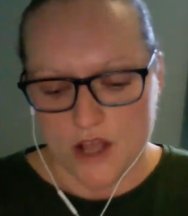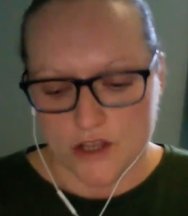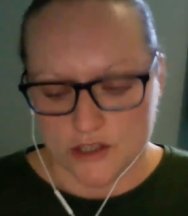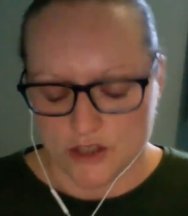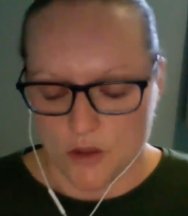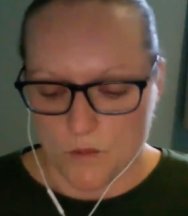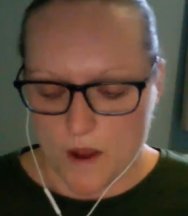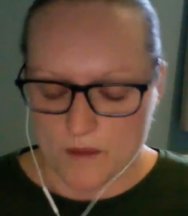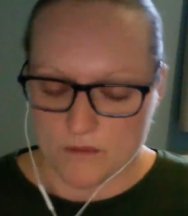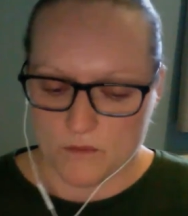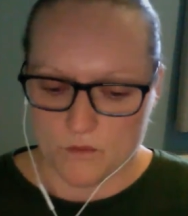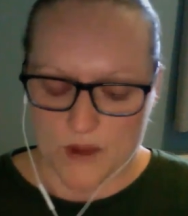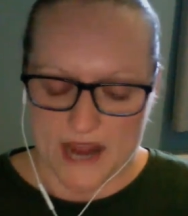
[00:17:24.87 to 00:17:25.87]
so
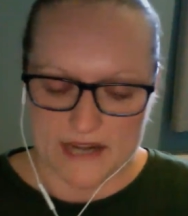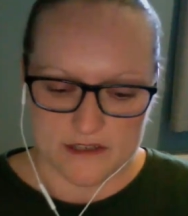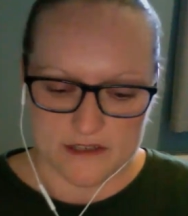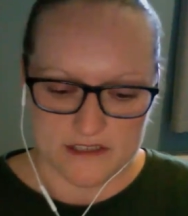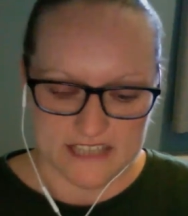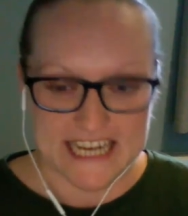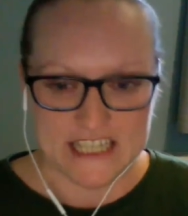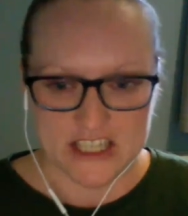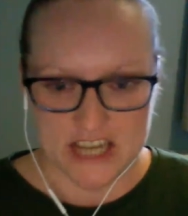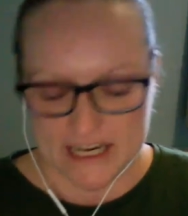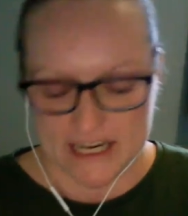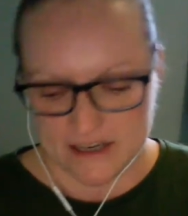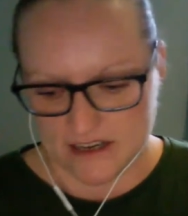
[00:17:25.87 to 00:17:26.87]
when
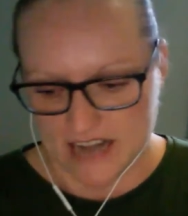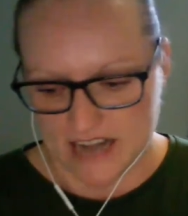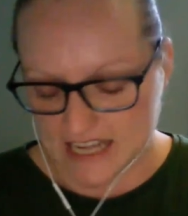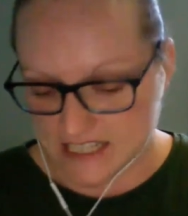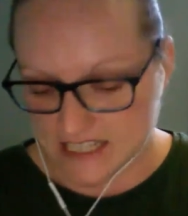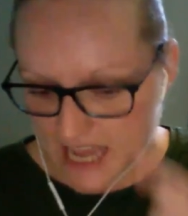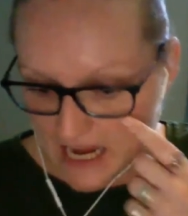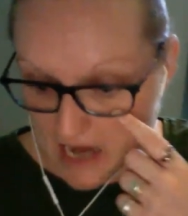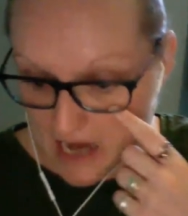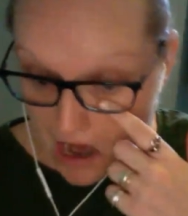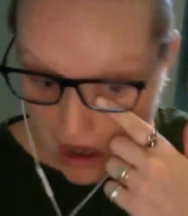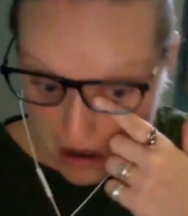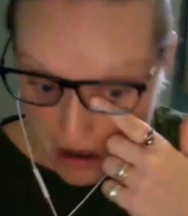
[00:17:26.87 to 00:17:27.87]
teaching, let's say,
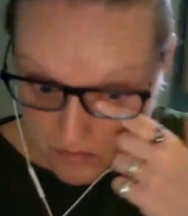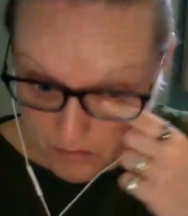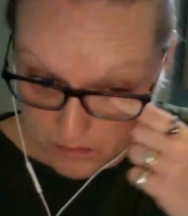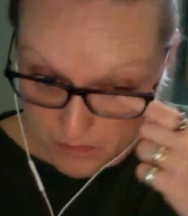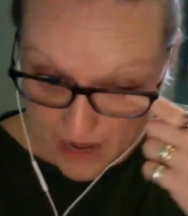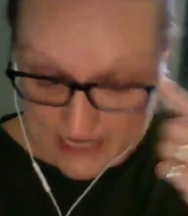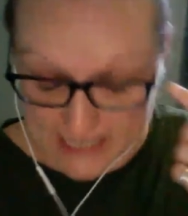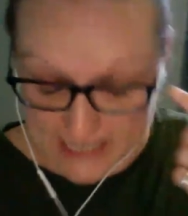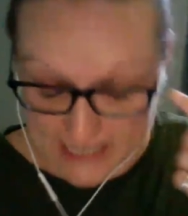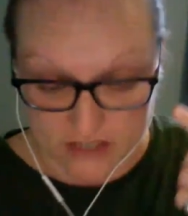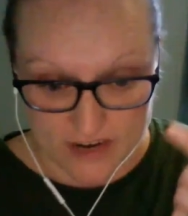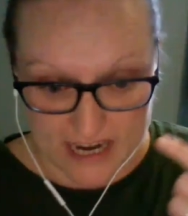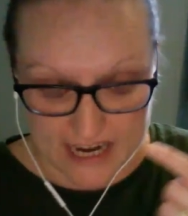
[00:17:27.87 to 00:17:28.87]
Black
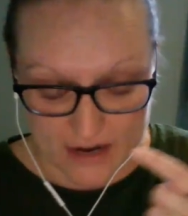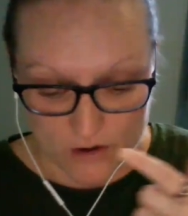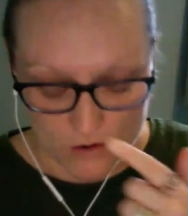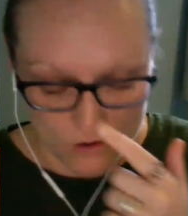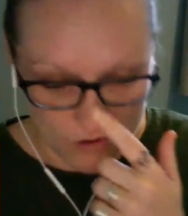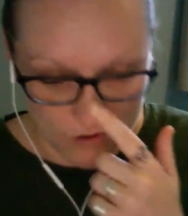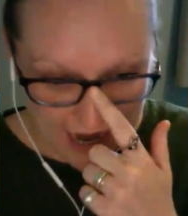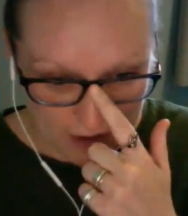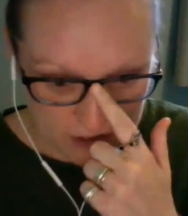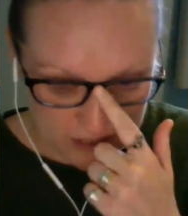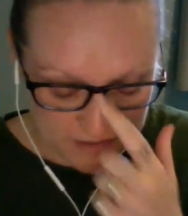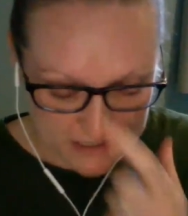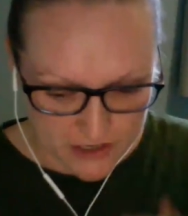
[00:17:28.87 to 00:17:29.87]
history or
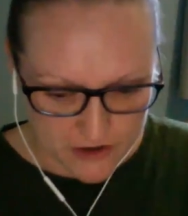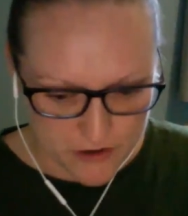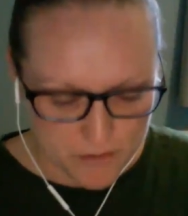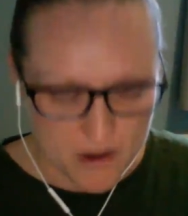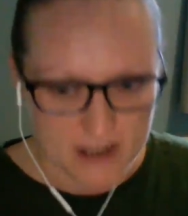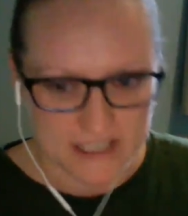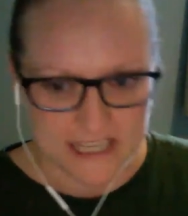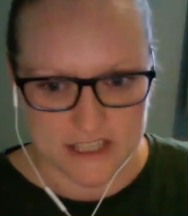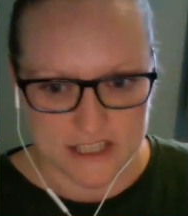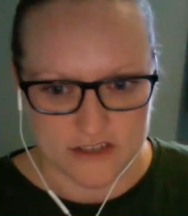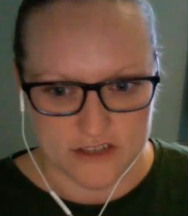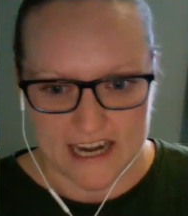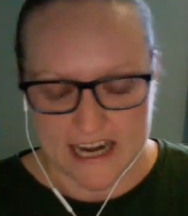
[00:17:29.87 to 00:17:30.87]
LGBTQ plus
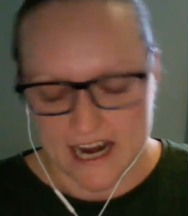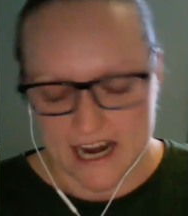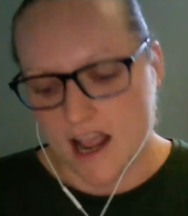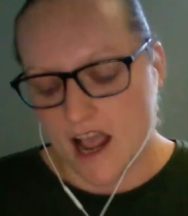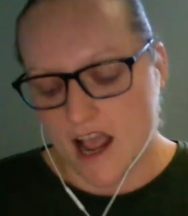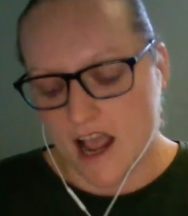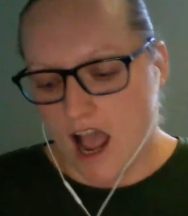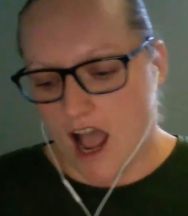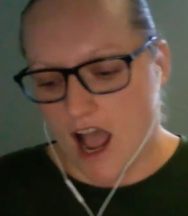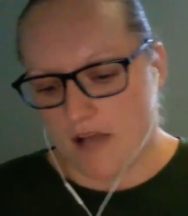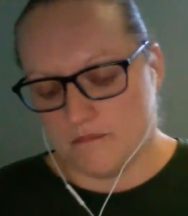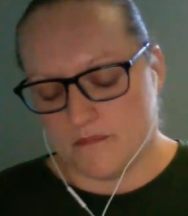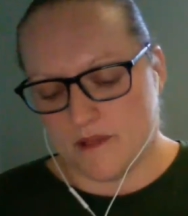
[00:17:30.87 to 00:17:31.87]
history,
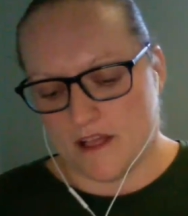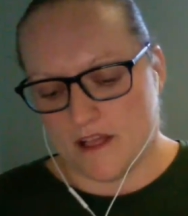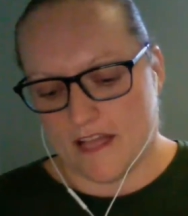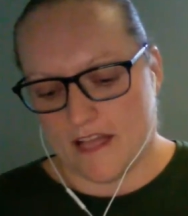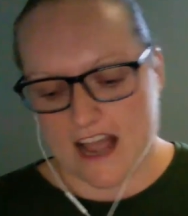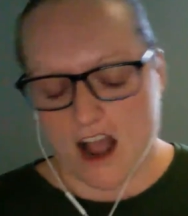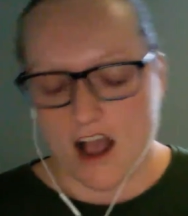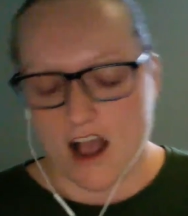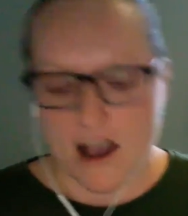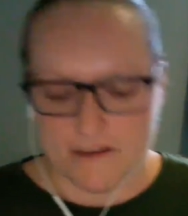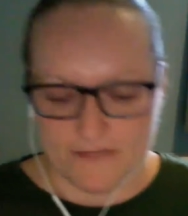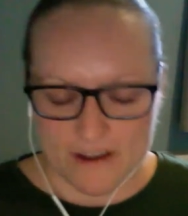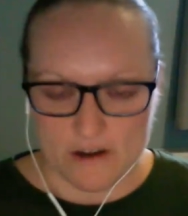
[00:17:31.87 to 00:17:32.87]
I
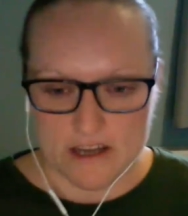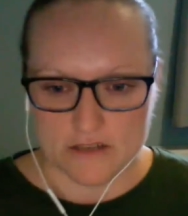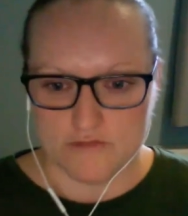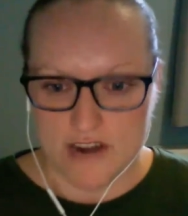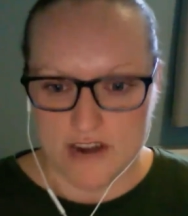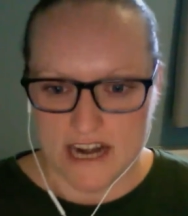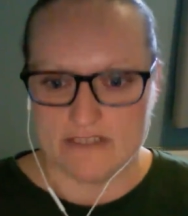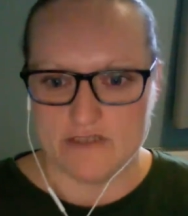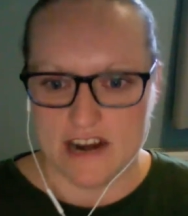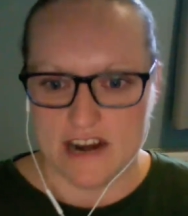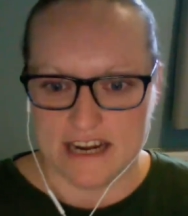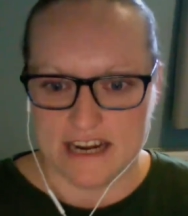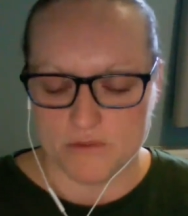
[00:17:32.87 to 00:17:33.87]
feel it's really,
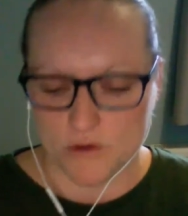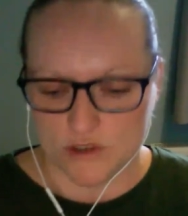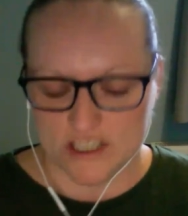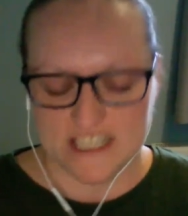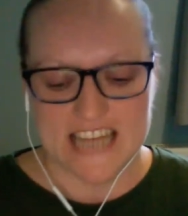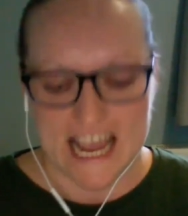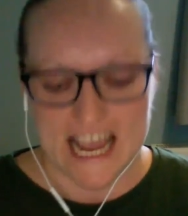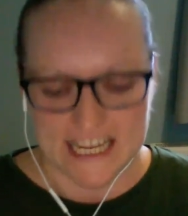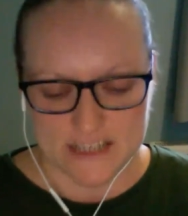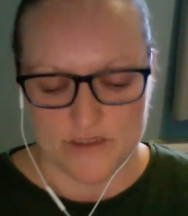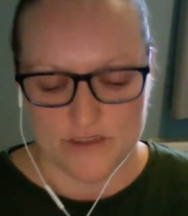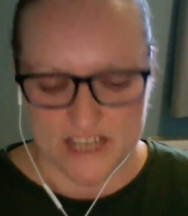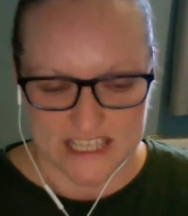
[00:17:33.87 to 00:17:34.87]
really important. Yes,
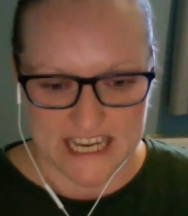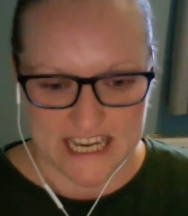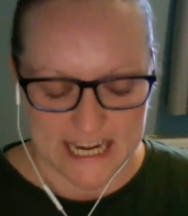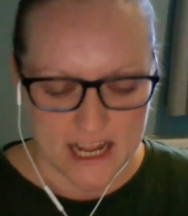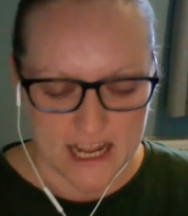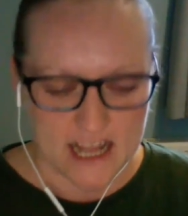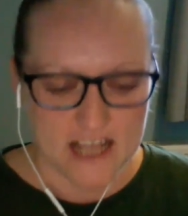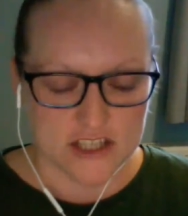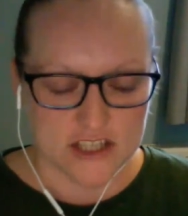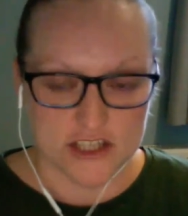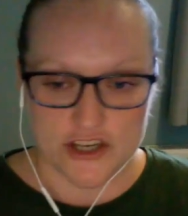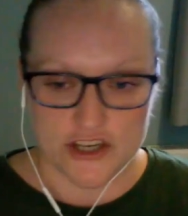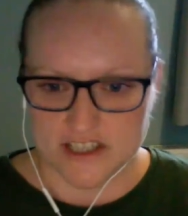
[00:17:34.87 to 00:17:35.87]
obviously,
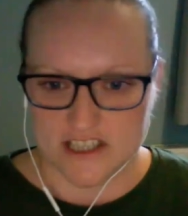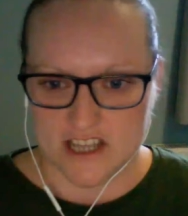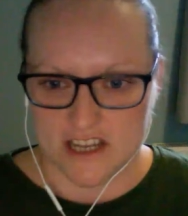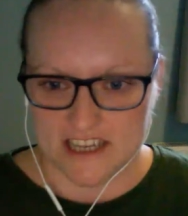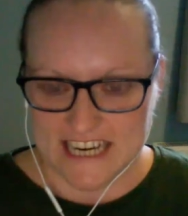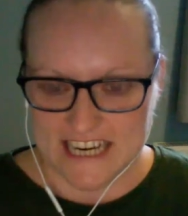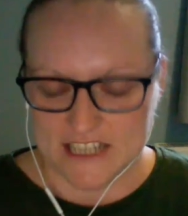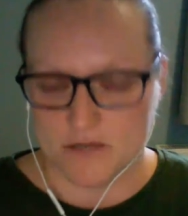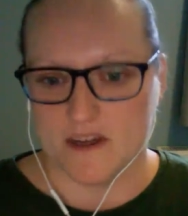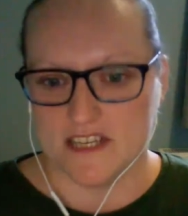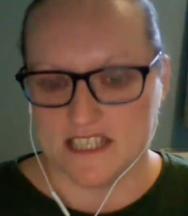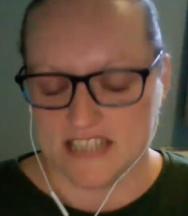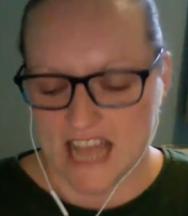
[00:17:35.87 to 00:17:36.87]
students need to
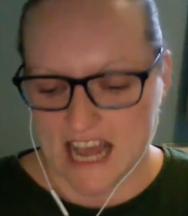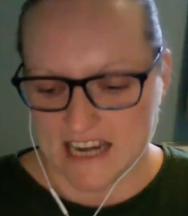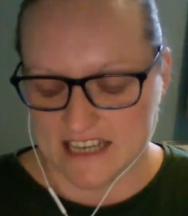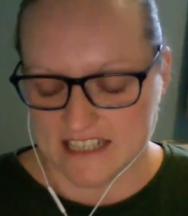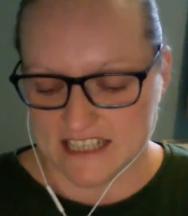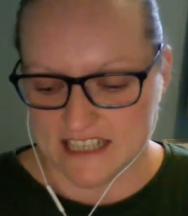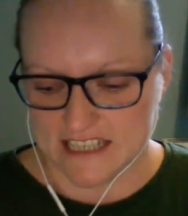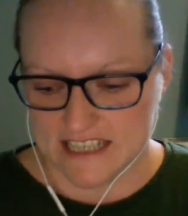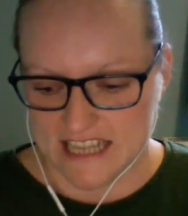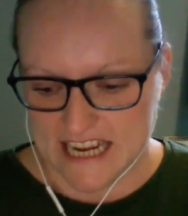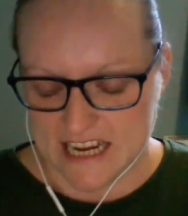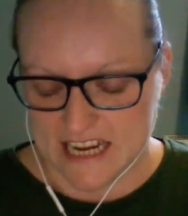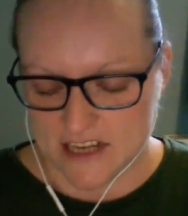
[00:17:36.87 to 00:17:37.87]
understand
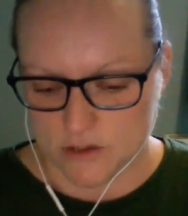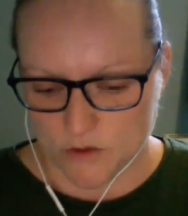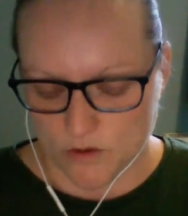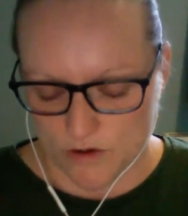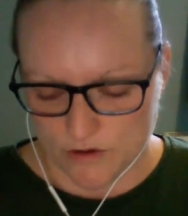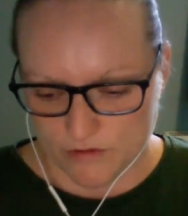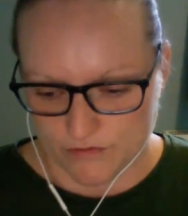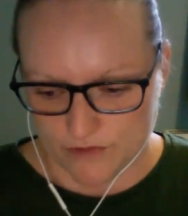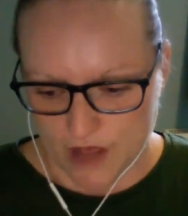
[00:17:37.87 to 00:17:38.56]
the sort of